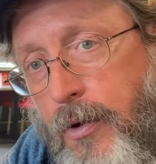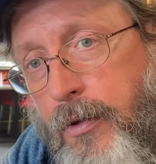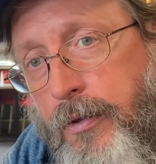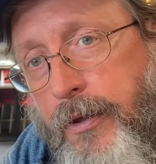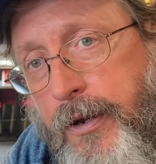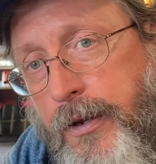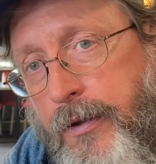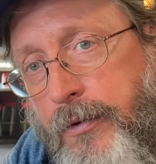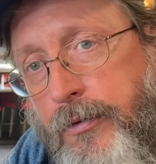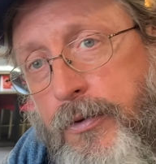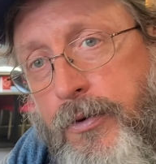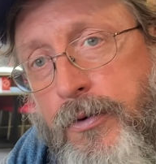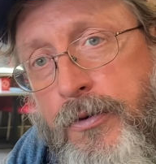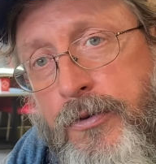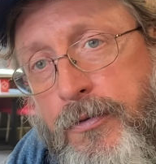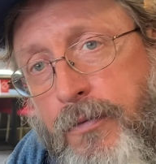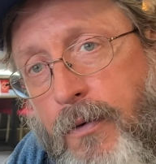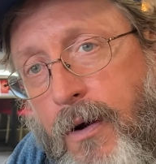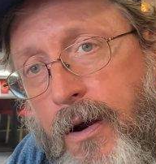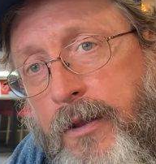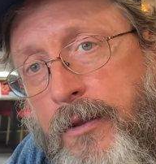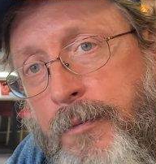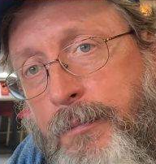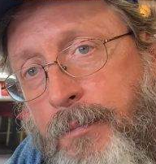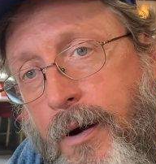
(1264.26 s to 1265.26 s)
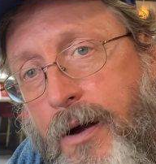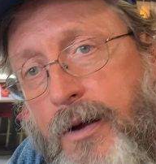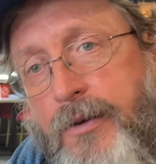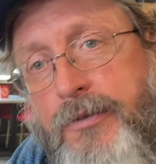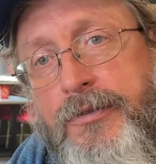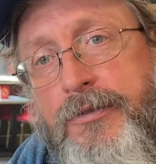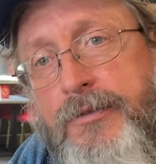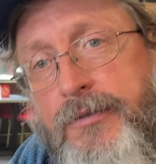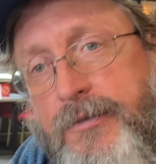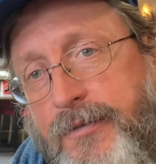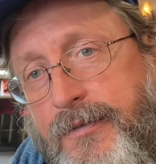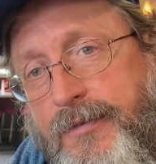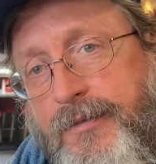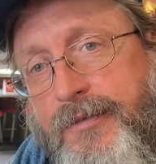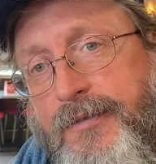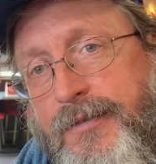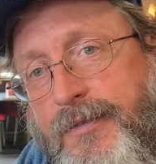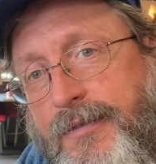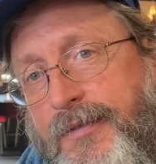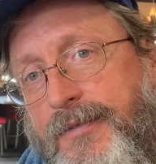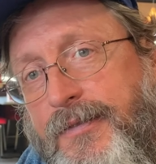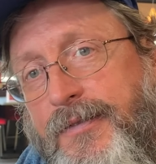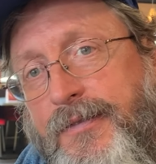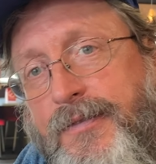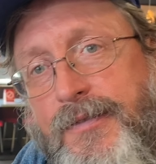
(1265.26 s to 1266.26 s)
all they can do is ride the bus.
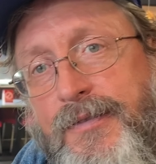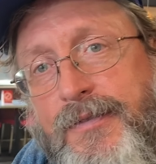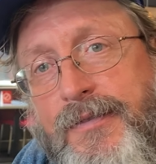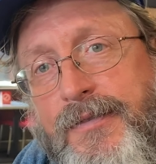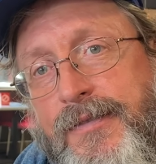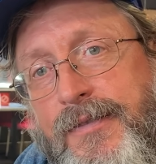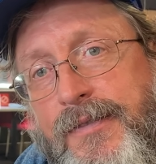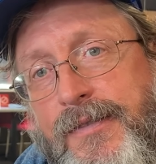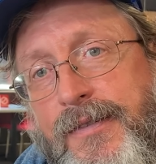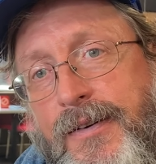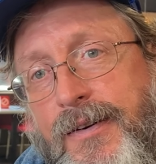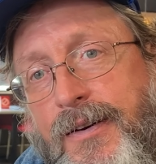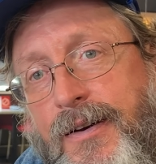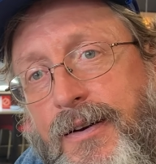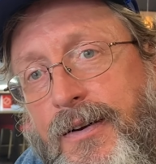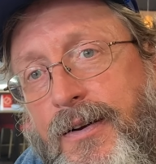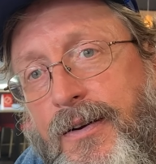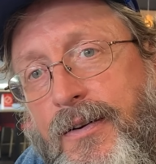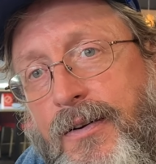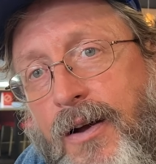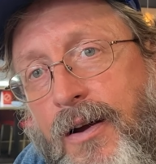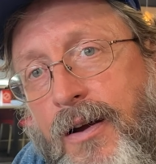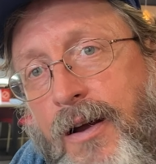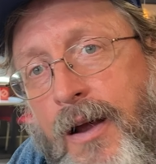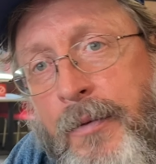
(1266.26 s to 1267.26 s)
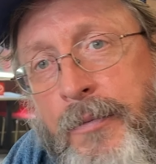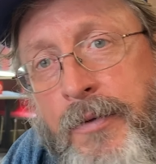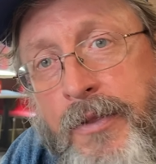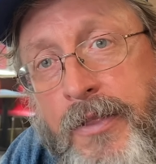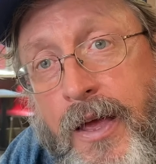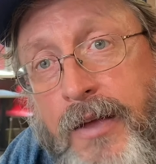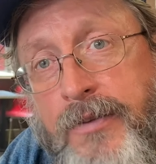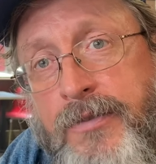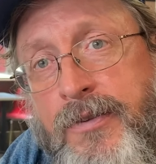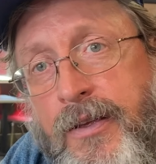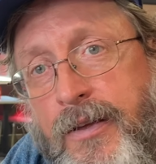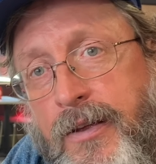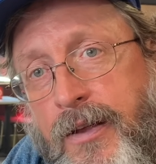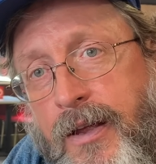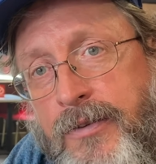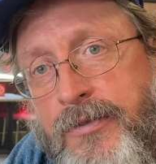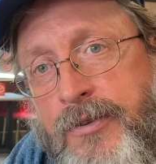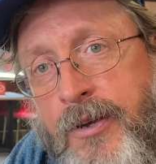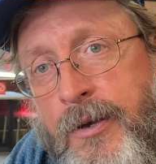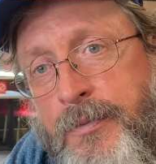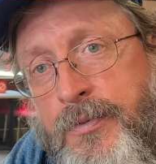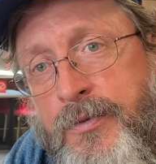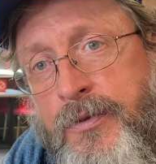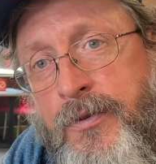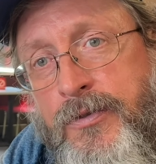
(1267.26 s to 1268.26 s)
Yeah. I mean, that
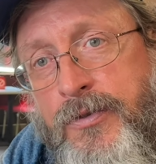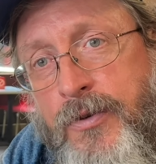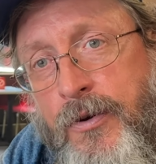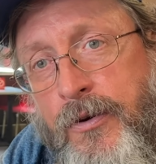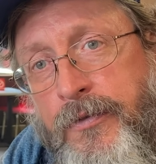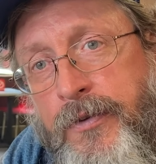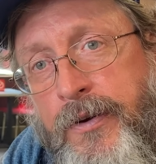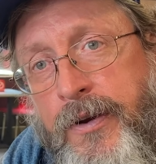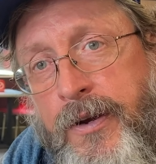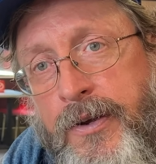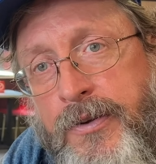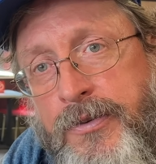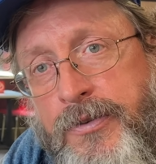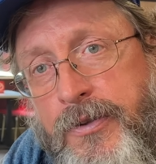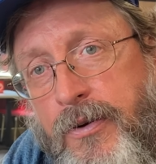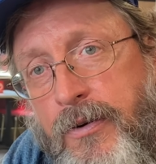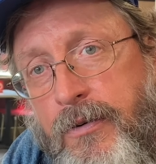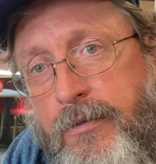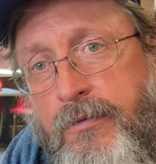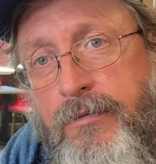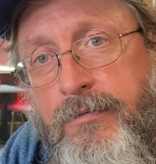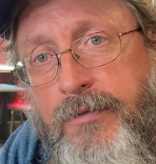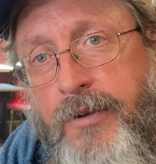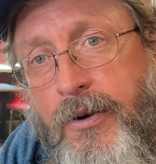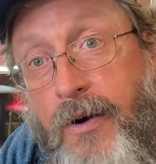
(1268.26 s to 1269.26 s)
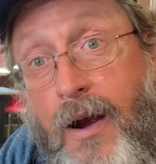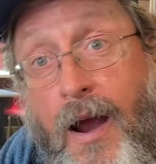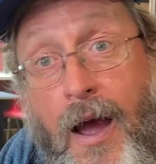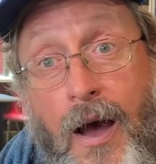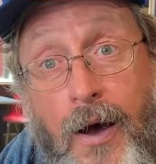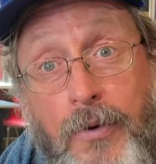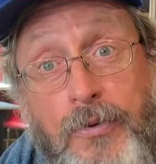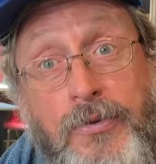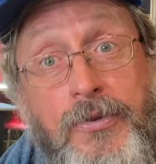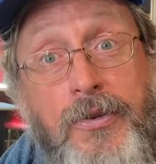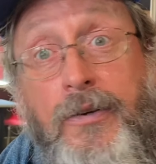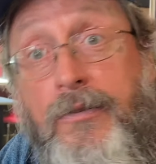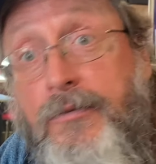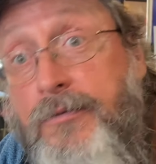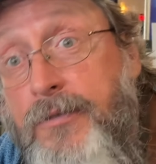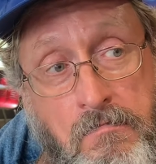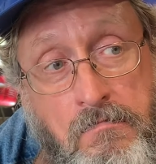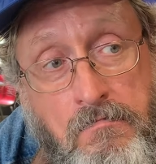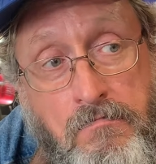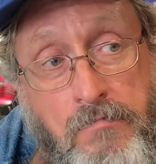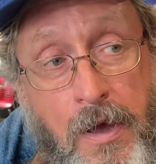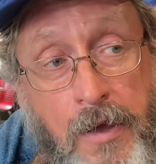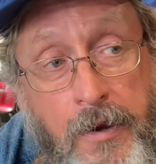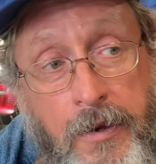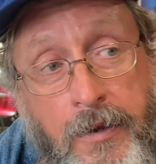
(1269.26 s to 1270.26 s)
ends up serving as their, their housing.
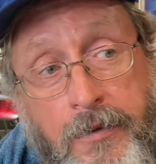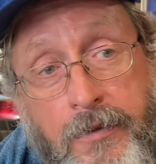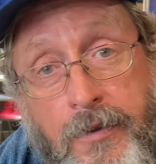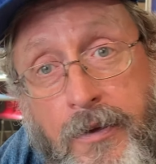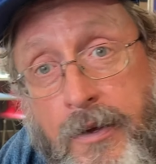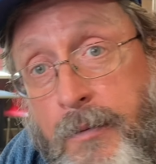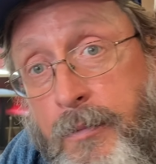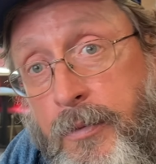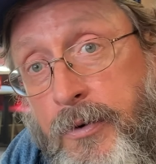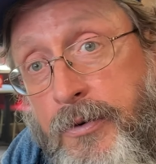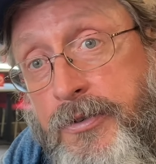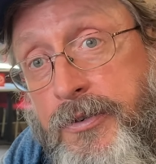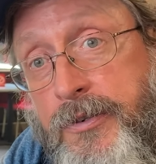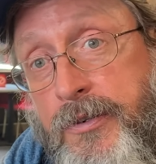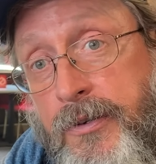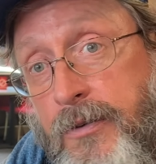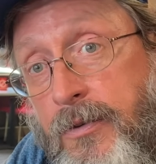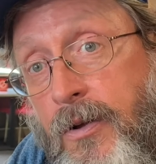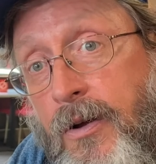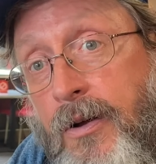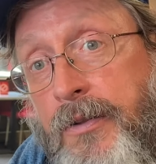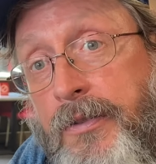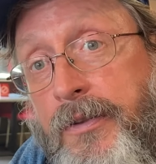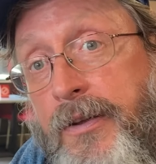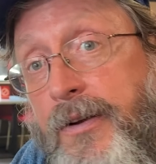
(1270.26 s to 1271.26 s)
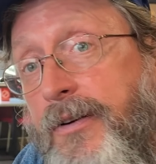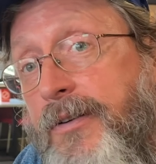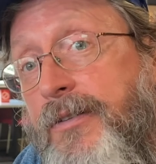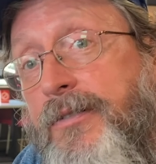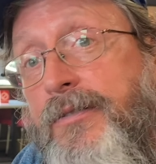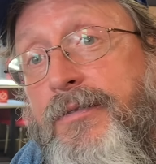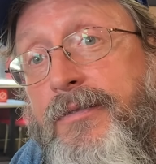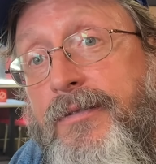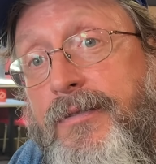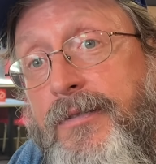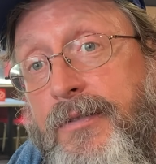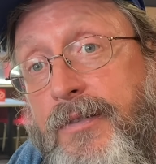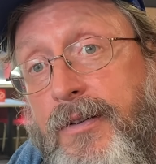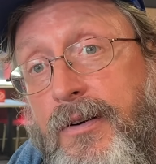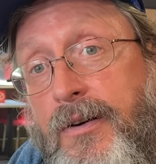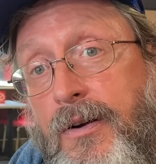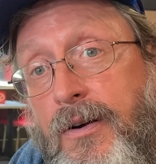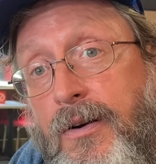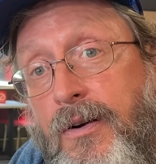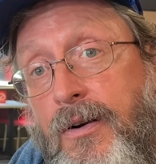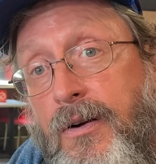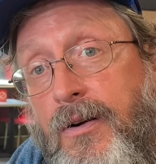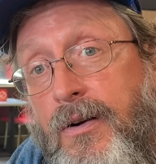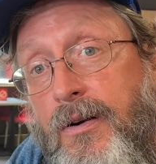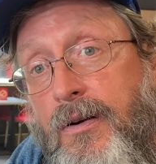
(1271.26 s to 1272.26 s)
Many of them are still on it.
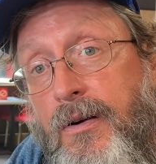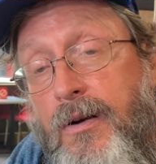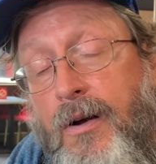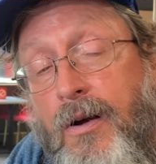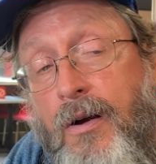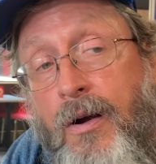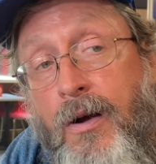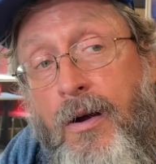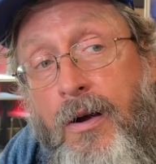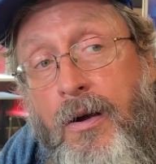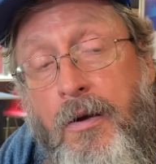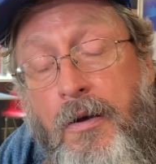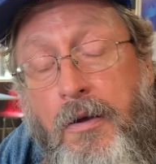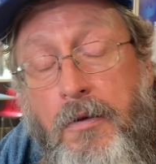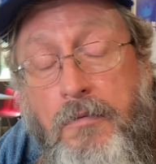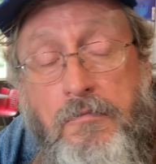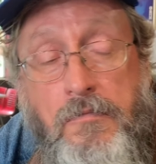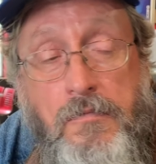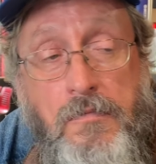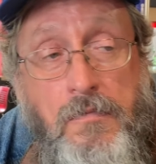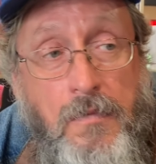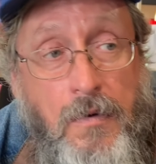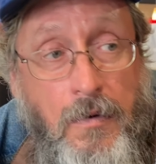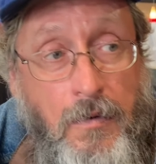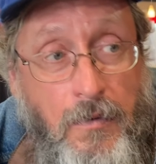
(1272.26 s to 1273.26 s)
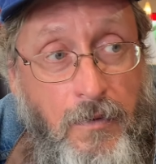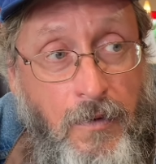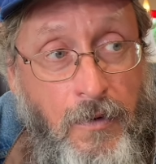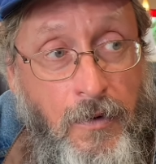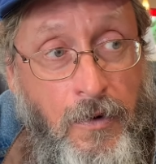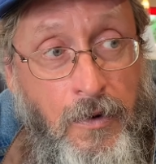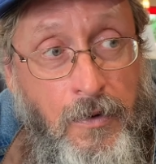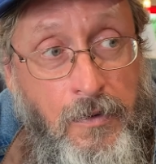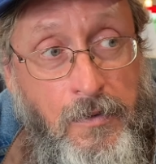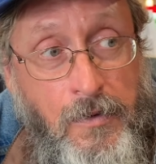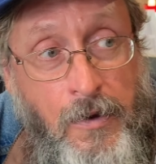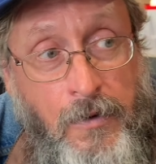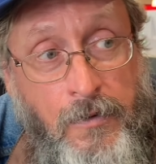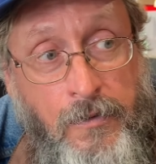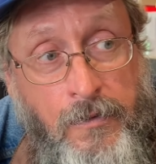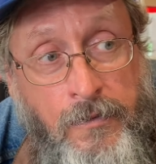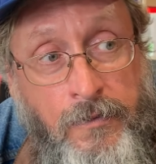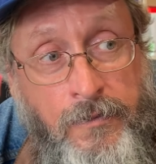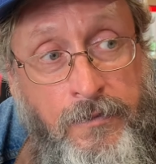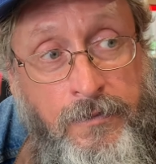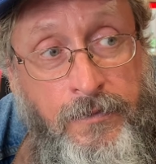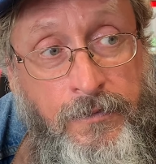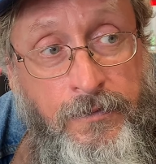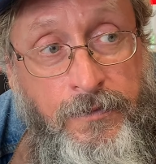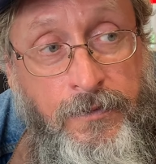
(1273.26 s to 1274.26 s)
Okay. Uh,
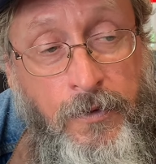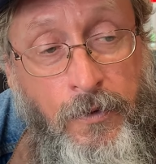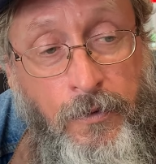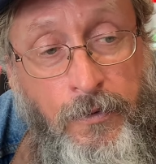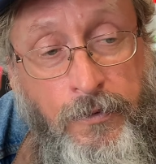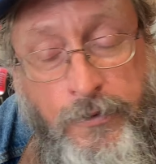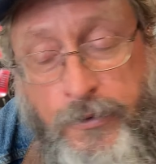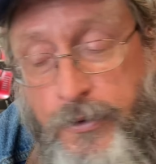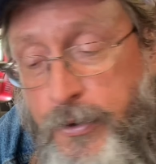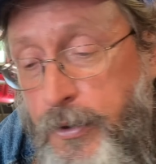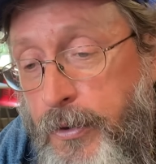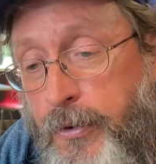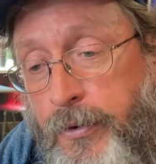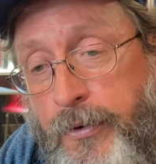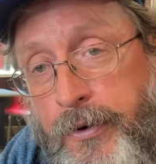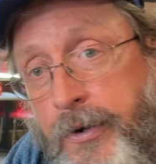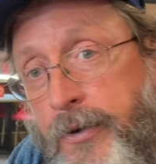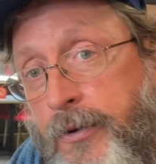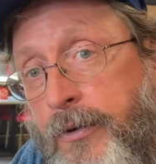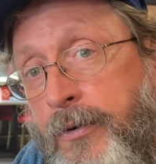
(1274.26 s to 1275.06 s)
for good or